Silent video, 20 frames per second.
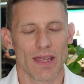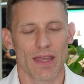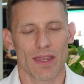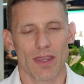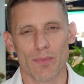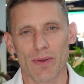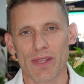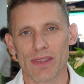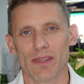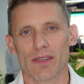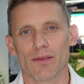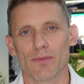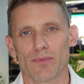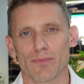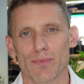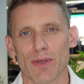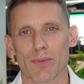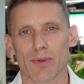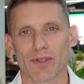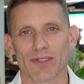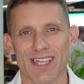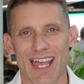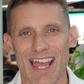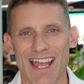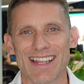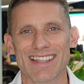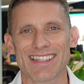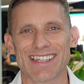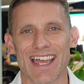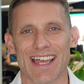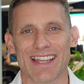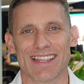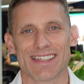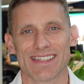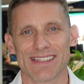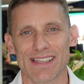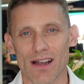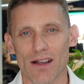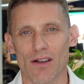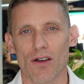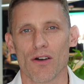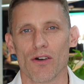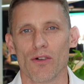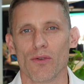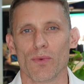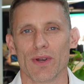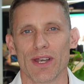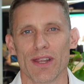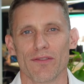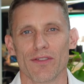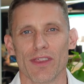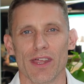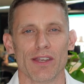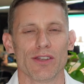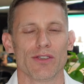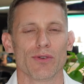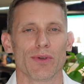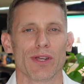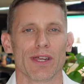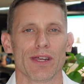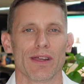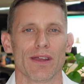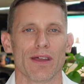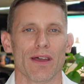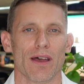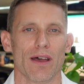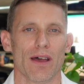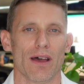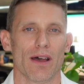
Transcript: The bit that people tend to get stuck on whenever they're doing